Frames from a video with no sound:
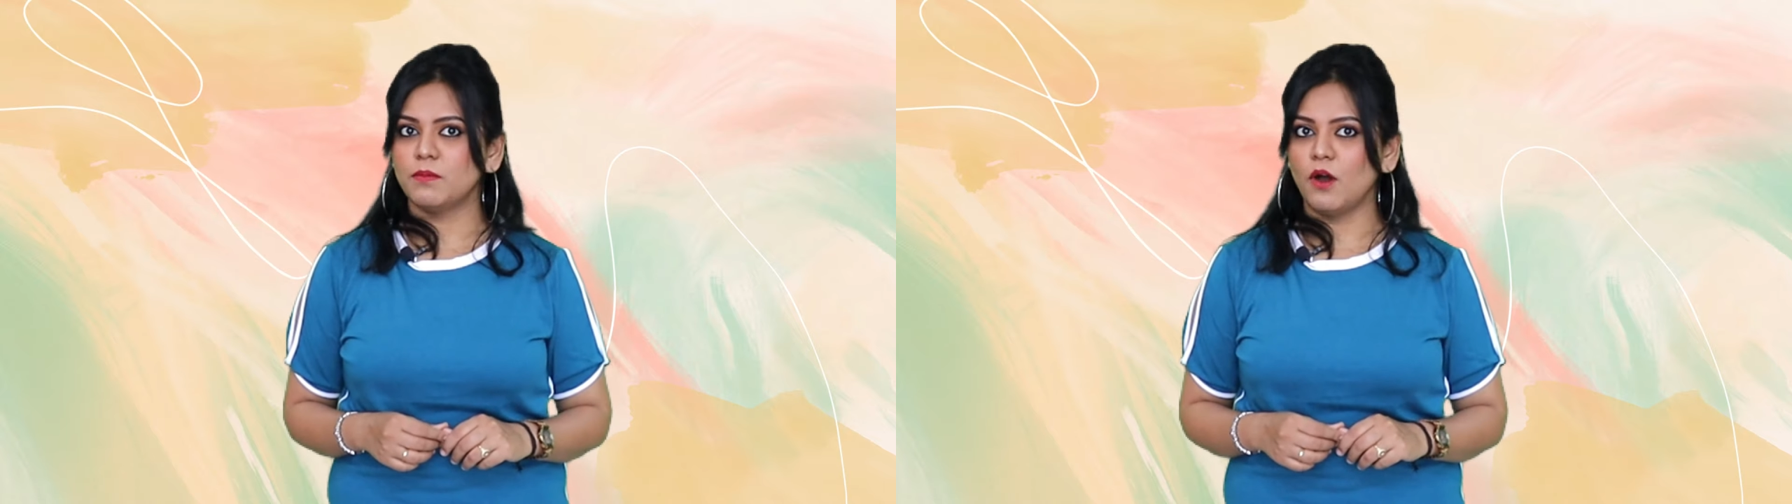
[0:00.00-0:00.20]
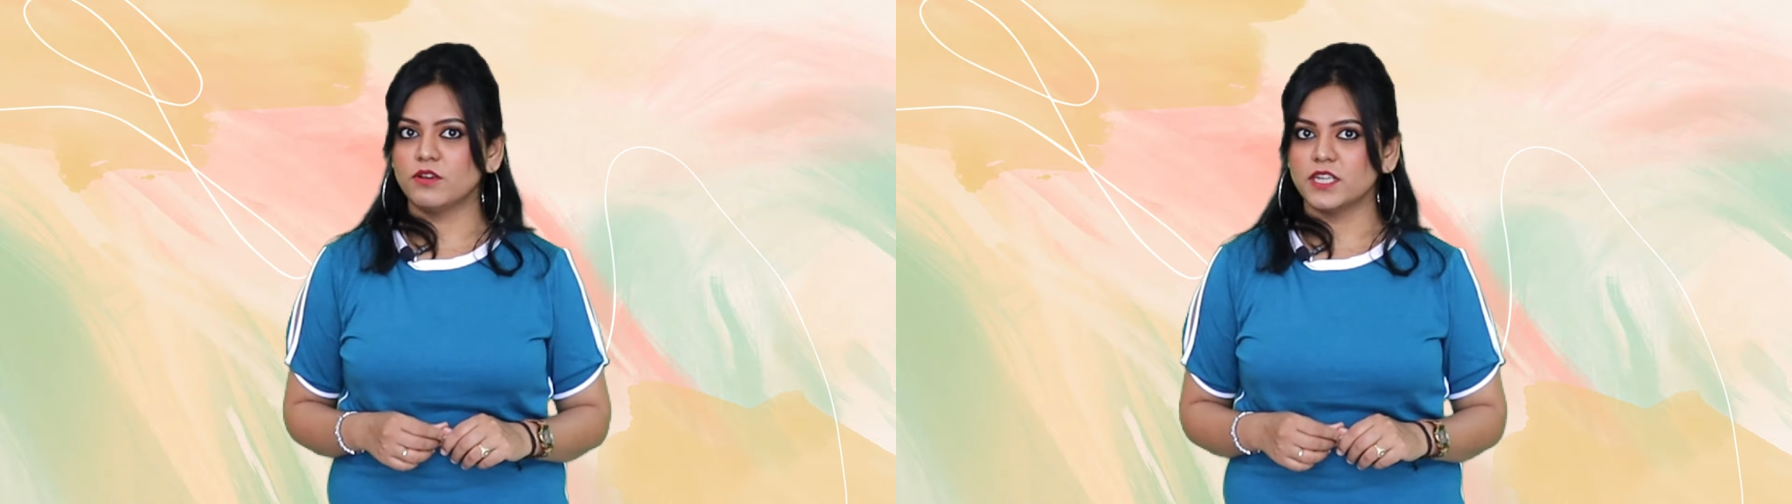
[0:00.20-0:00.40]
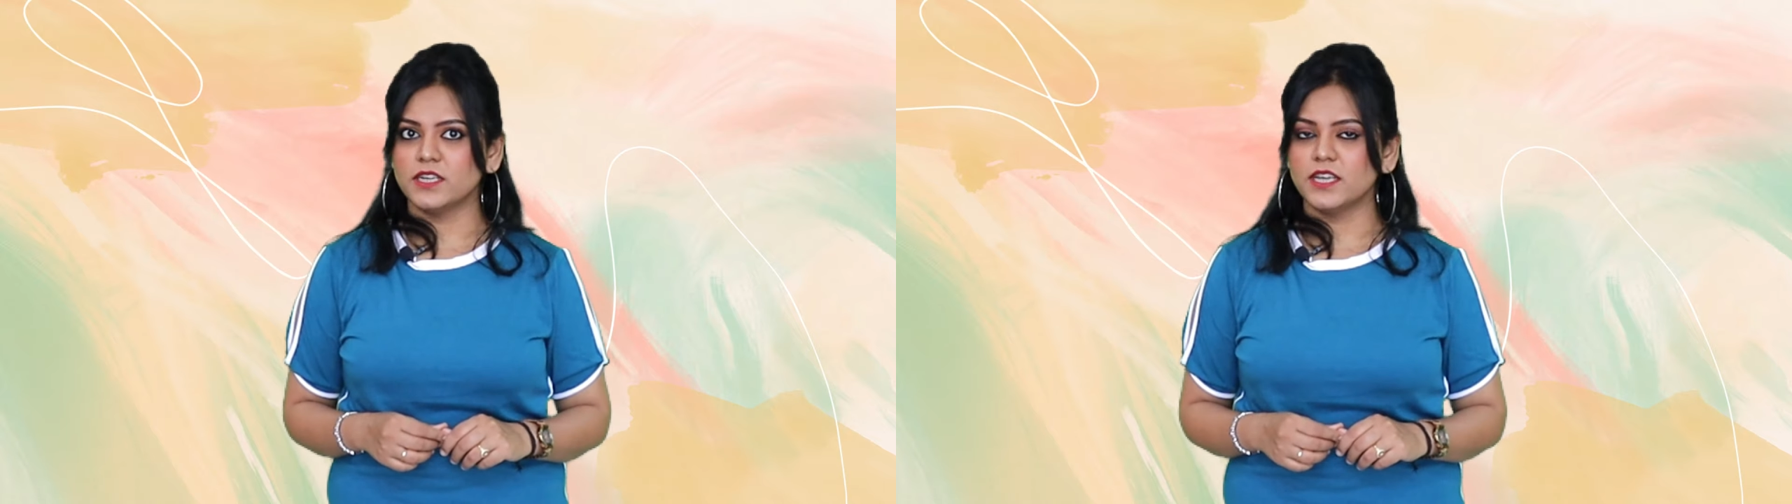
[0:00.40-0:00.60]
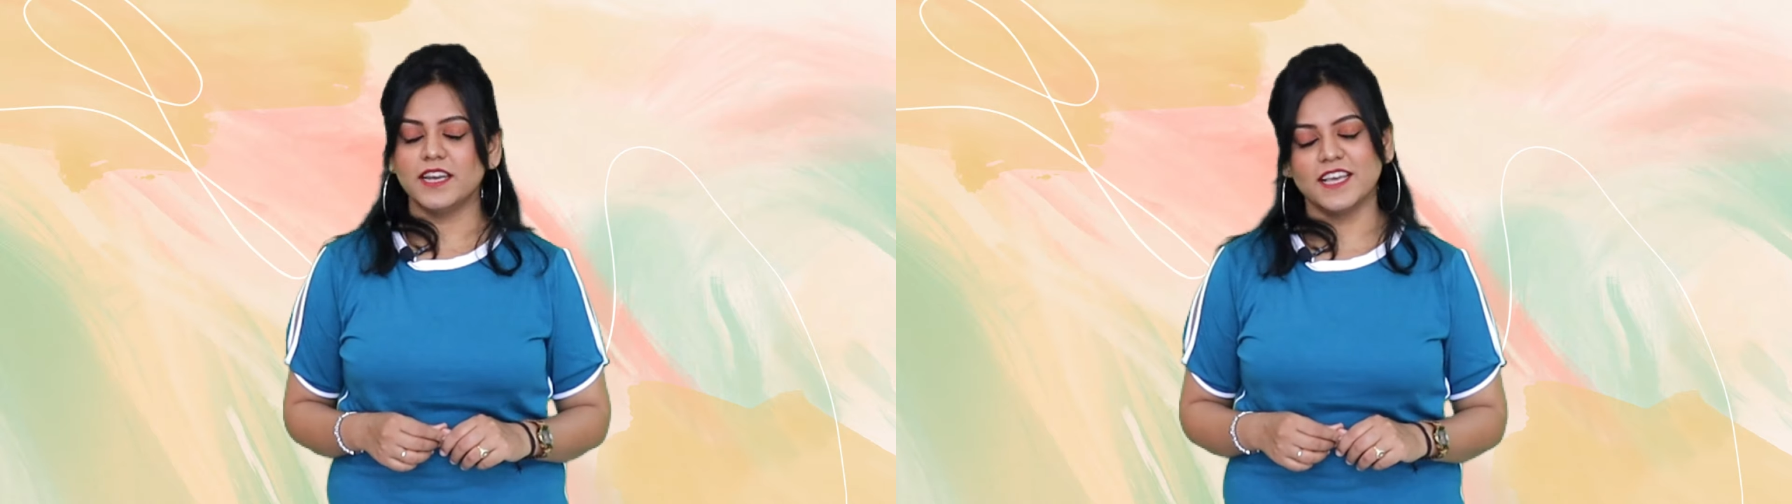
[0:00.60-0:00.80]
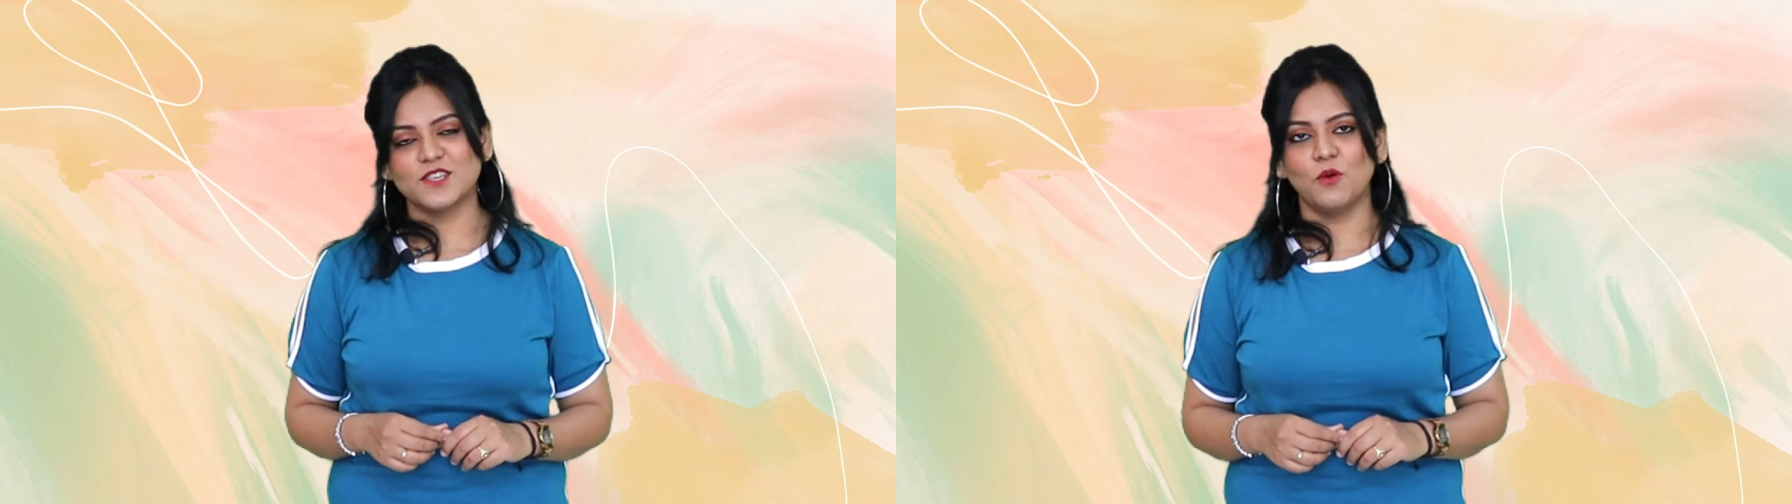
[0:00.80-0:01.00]
about it
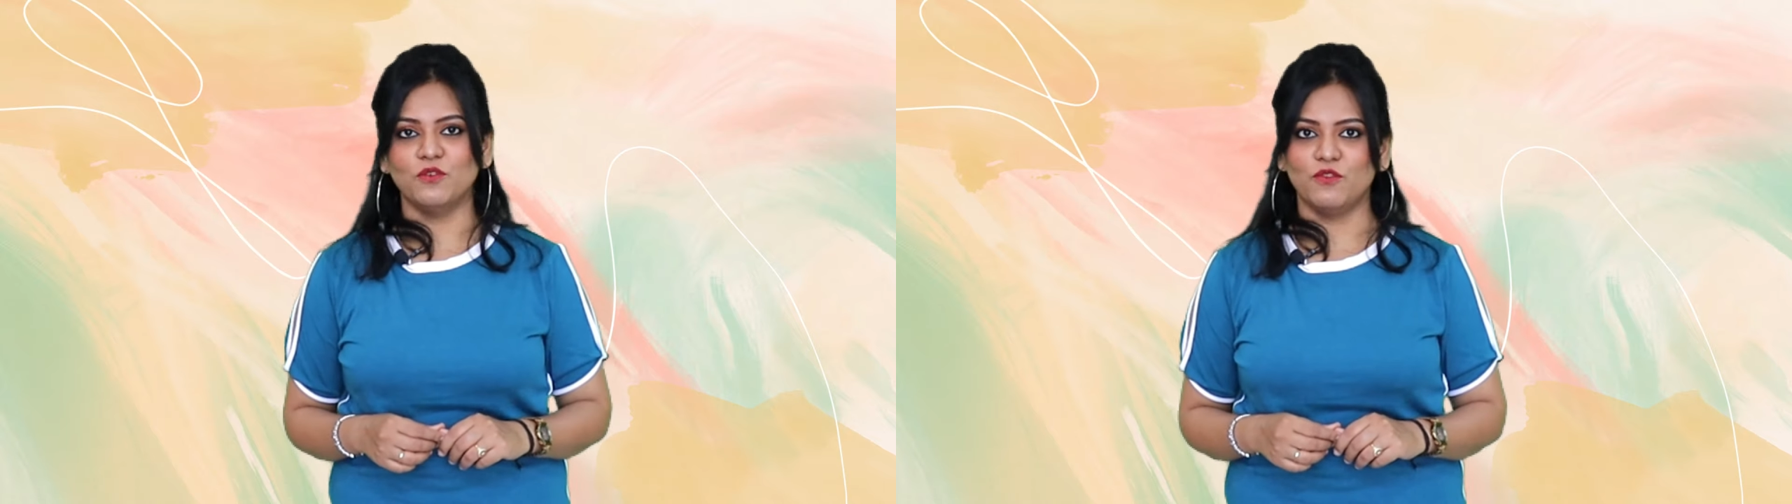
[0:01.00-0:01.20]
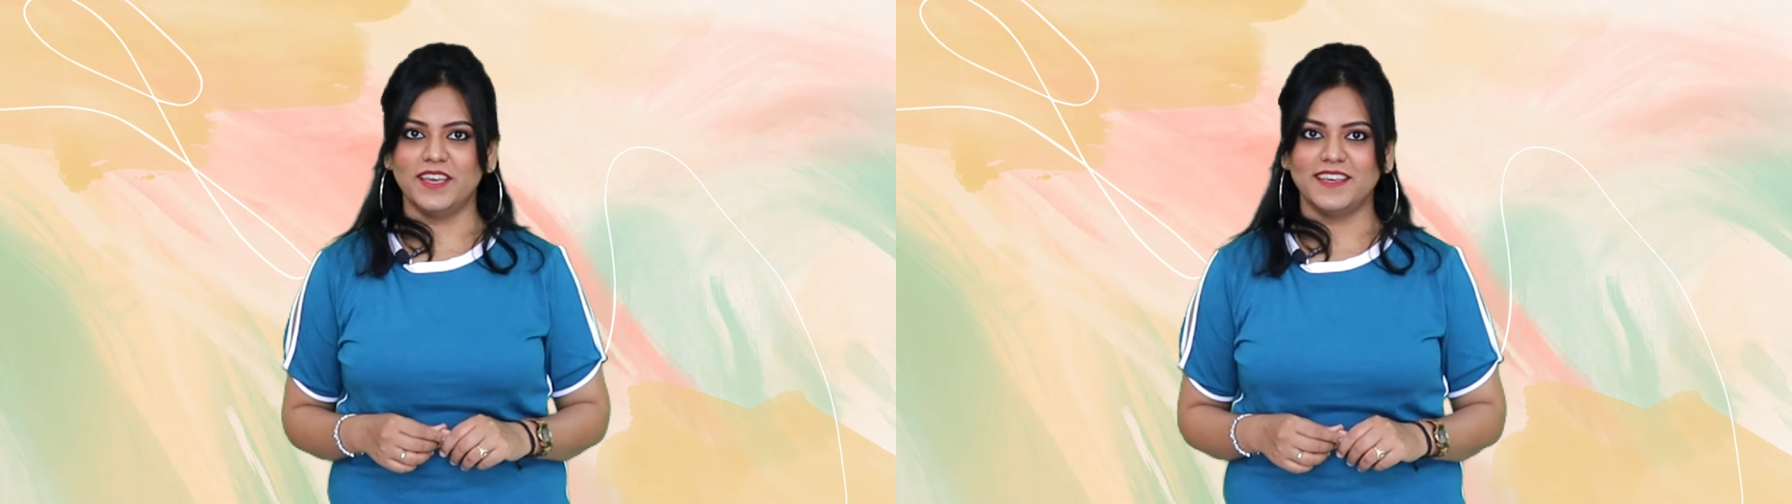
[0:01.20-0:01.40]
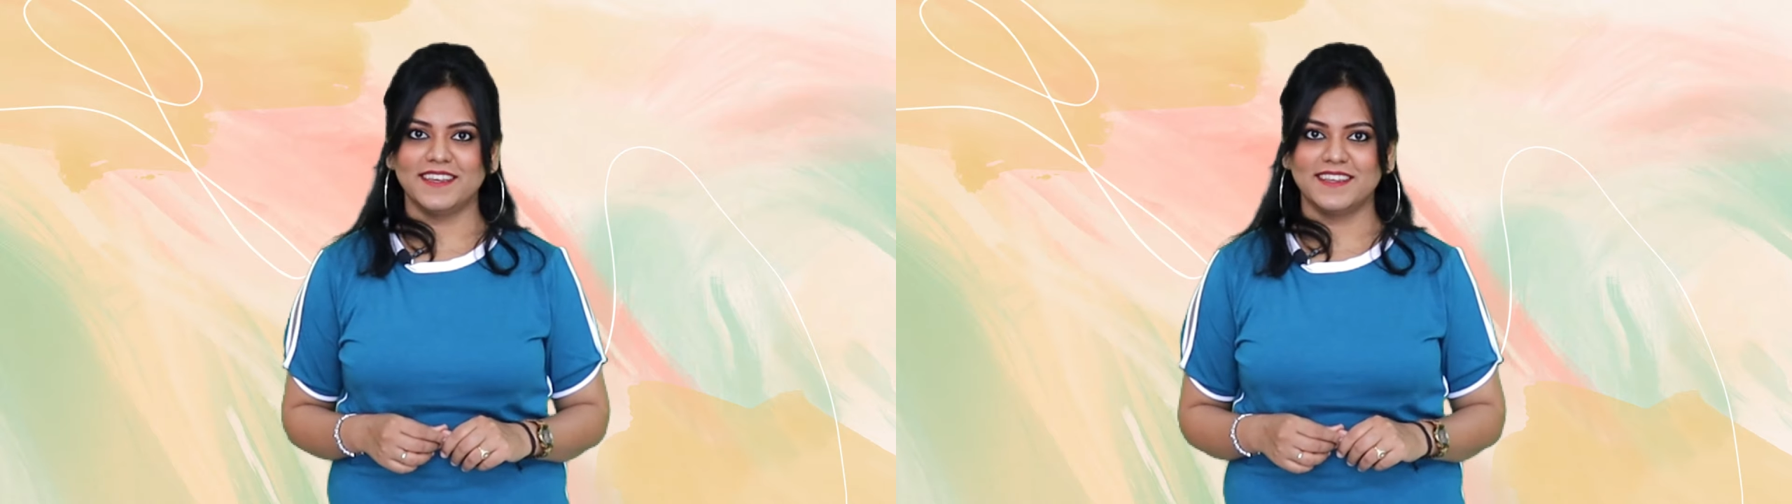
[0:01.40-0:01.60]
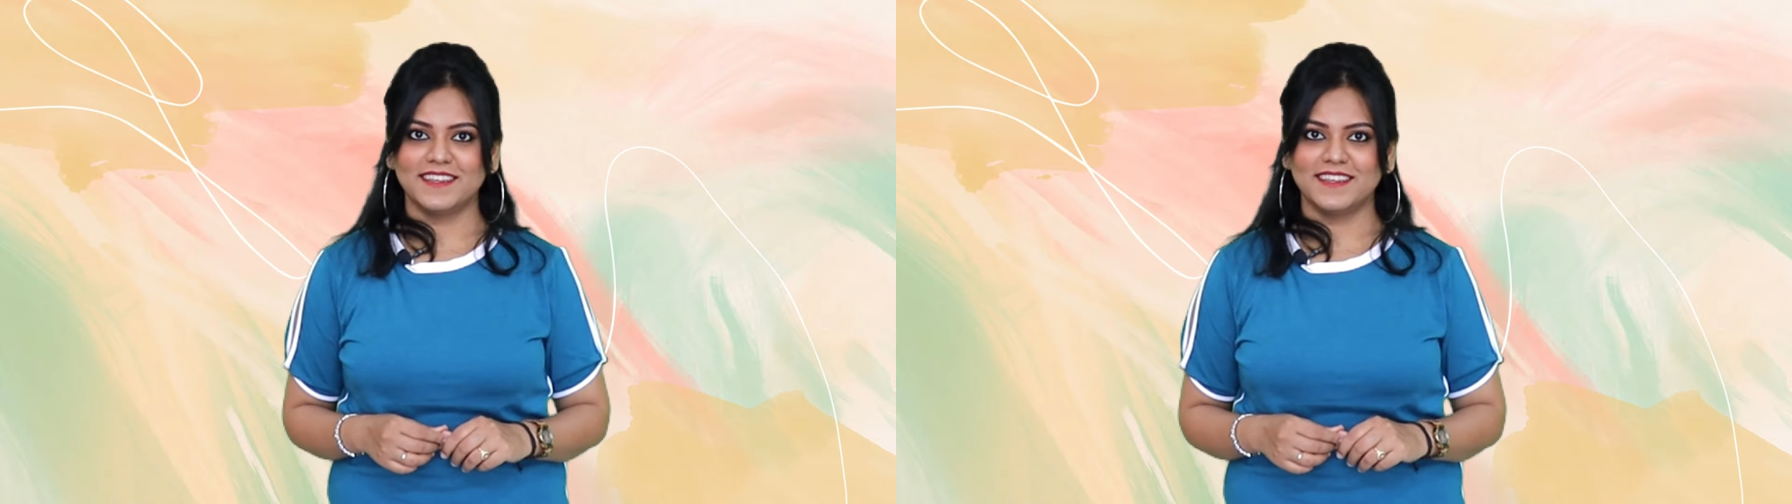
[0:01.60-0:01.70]
in his own way.